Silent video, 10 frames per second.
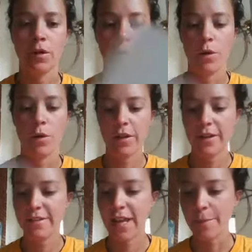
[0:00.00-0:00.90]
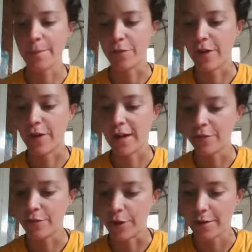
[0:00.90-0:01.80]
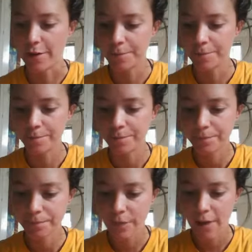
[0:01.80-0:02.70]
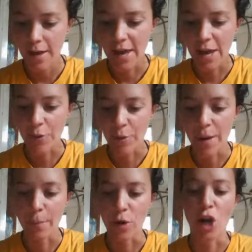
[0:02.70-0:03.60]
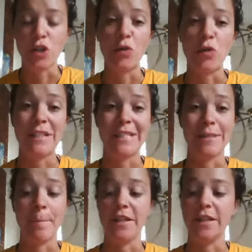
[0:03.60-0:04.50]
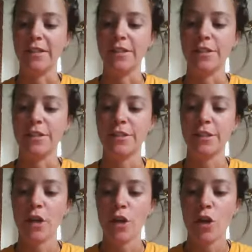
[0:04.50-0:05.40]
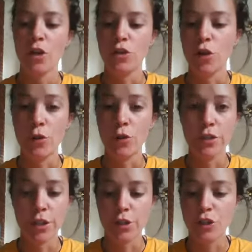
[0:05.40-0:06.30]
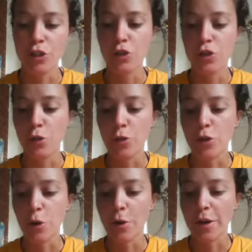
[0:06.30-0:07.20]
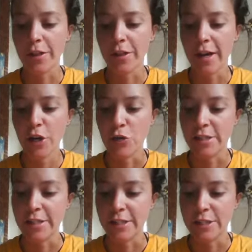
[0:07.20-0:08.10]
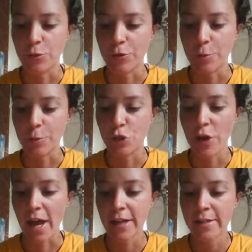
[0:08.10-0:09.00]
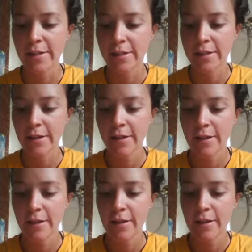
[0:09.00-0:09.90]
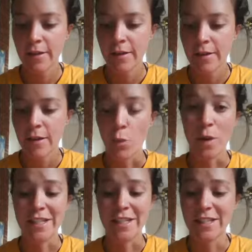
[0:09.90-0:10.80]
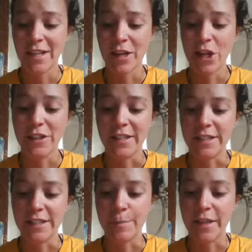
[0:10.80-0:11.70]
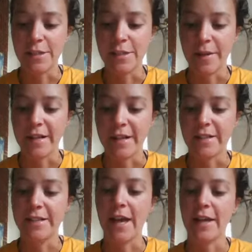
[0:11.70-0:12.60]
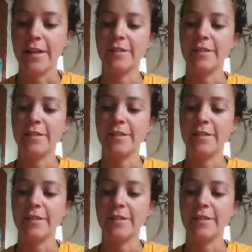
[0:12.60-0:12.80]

Well, it's got to be 5, right? And remember, our units is milliliters. So to choose your work there, you just need to subtract, which is called the displacement in science.